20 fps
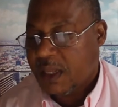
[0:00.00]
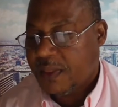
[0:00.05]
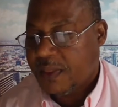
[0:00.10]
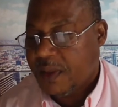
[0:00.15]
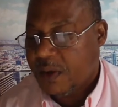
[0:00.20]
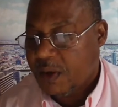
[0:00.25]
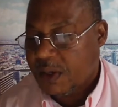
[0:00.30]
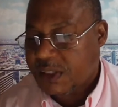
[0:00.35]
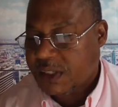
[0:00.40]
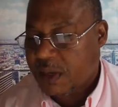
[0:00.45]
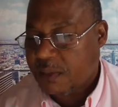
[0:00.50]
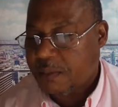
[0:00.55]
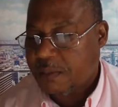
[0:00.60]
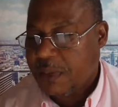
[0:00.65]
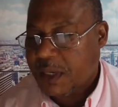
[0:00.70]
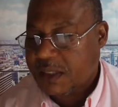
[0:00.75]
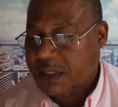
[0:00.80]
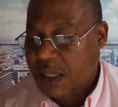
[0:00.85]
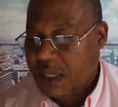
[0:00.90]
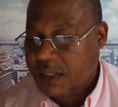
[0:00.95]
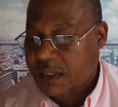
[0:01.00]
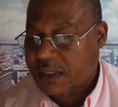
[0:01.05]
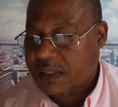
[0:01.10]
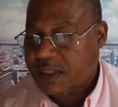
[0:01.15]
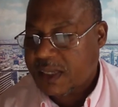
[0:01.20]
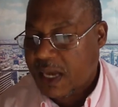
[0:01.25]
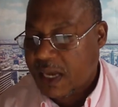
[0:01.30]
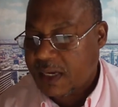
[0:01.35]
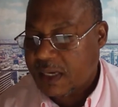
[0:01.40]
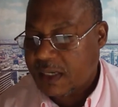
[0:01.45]
There is a
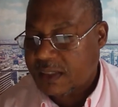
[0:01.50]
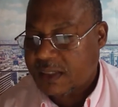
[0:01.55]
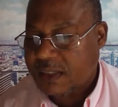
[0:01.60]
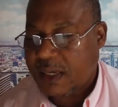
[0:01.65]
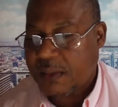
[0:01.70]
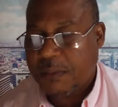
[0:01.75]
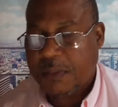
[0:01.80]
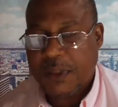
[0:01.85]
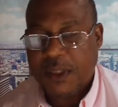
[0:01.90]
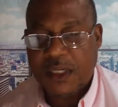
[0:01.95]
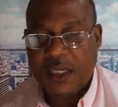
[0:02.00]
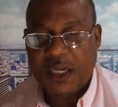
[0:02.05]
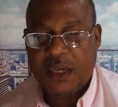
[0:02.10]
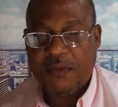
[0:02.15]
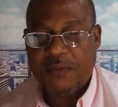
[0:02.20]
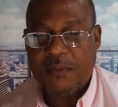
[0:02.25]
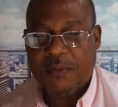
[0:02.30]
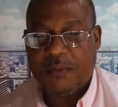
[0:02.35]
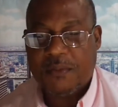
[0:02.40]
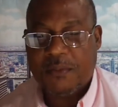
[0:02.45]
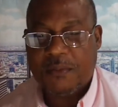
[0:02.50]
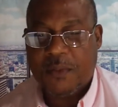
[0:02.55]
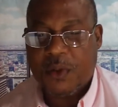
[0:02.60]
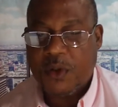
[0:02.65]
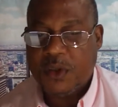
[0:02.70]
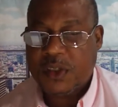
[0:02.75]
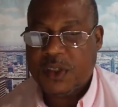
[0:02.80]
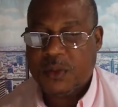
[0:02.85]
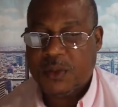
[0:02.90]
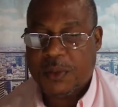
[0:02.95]
misunderstanding. See, they believe
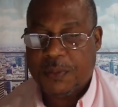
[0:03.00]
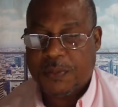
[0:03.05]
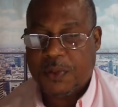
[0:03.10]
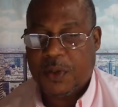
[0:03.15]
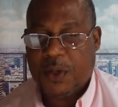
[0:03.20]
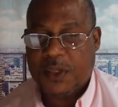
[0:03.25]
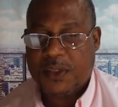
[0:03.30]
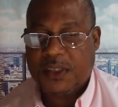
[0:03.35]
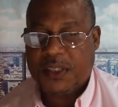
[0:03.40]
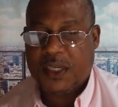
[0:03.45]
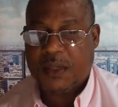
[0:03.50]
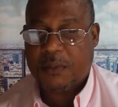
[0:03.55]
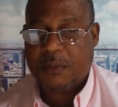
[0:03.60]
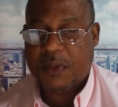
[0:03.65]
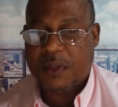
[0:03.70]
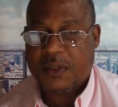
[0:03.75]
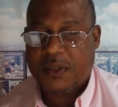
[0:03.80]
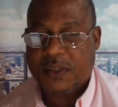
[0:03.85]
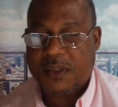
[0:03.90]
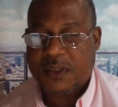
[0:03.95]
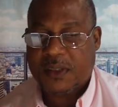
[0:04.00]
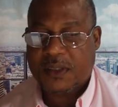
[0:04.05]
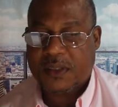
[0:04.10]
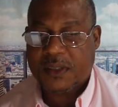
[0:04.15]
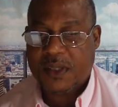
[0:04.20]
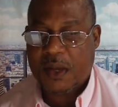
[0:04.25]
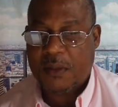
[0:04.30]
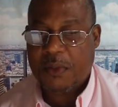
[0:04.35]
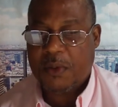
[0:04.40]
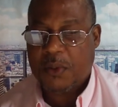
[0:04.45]
most of what Paul say, but
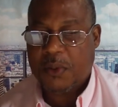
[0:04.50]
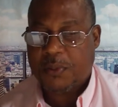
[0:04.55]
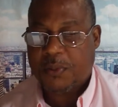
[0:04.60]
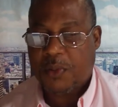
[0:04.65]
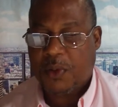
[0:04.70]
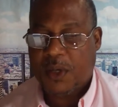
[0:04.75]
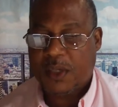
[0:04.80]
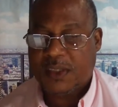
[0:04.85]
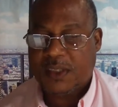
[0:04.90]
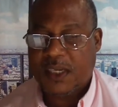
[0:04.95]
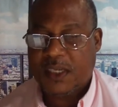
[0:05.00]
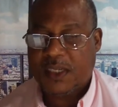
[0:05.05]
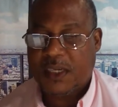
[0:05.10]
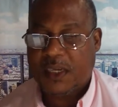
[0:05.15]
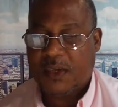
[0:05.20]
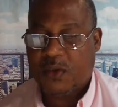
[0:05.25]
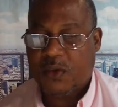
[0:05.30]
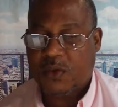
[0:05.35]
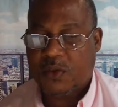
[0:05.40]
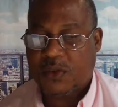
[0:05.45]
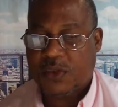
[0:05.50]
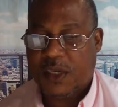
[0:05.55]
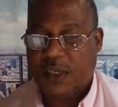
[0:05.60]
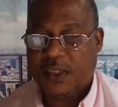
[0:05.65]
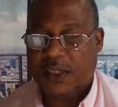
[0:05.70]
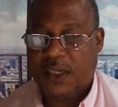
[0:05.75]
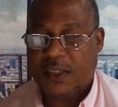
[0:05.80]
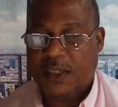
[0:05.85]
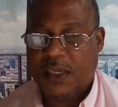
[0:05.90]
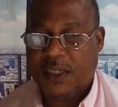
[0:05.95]
some of what Paul say they don't they,
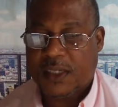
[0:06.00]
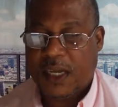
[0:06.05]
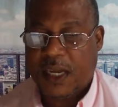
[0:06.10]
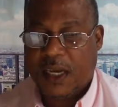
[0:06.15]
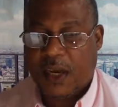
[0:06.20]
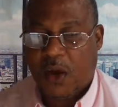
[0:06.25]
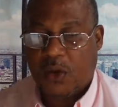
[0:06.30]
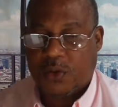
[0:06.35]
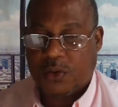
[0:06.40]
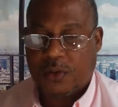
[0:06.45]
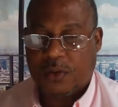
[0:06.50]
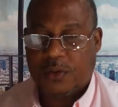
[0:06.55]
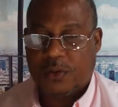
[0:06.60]
they, they take out.